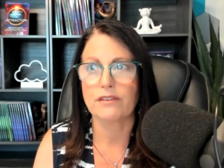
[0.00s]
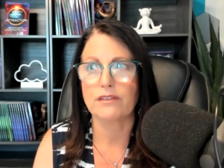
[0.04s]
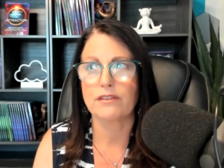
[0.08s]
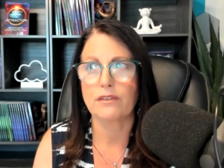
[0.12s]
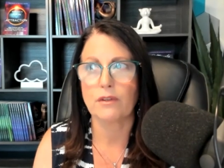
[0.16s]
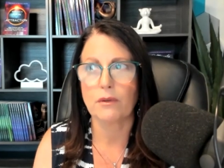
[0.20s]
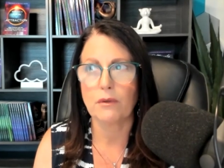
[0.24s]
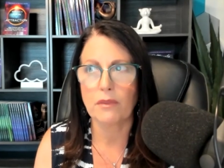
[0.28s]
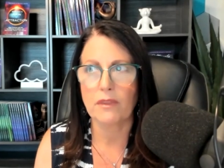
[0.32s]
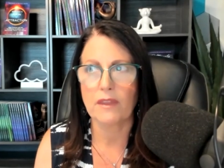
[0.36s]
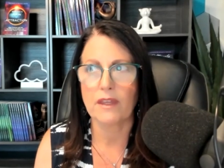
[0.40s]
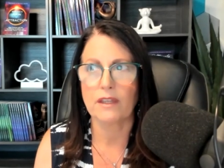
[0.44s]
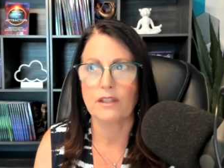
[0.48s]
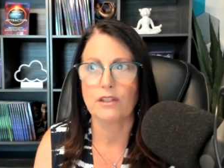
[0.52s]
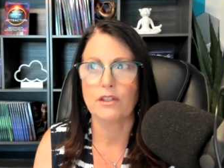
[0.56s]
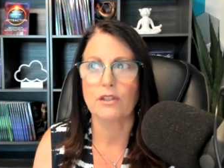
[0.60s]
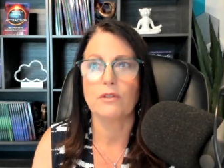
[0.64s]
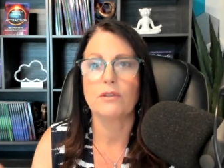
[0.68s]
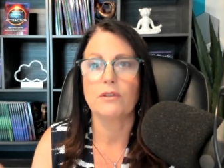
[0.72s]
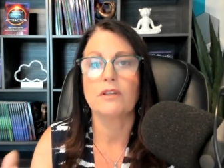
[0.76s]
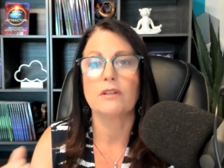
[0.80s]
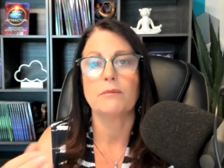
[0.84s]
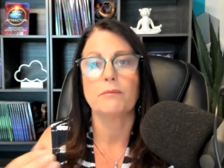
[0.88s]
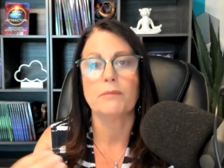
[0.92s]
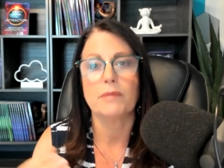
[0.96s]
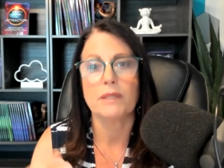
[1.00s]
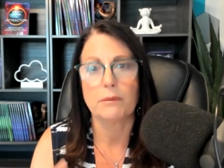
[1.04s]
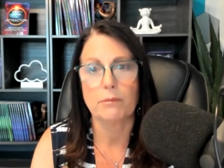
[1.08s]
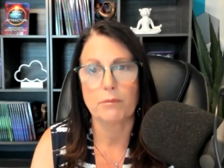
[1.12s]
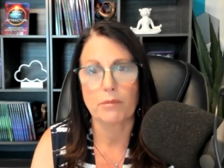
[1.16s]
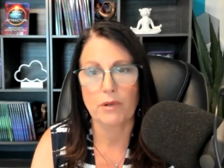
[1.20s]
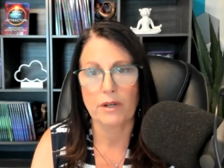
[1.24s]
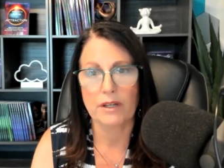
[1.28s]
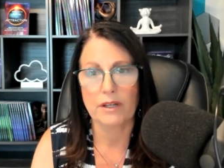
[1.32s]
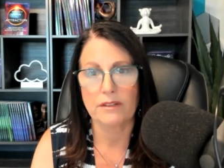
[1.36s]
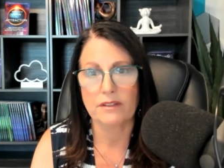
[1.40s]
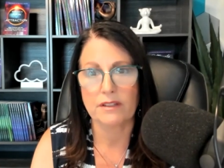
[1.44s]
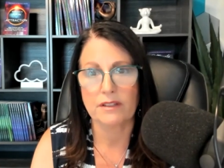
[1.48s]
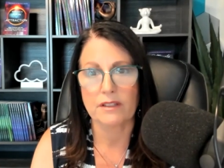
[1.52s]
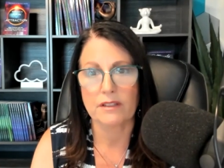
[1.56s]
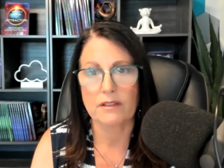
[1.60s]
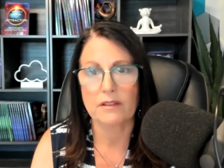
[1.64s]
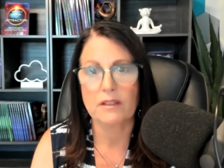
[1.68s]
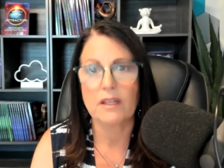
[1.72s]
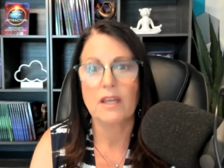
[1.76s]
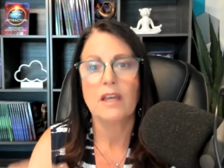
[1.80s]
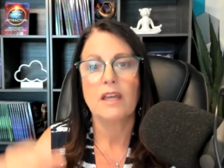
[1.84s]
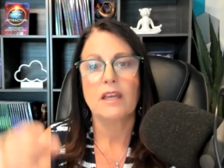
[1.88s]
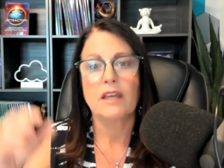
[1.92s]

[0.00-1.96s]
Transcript: so that you can be present.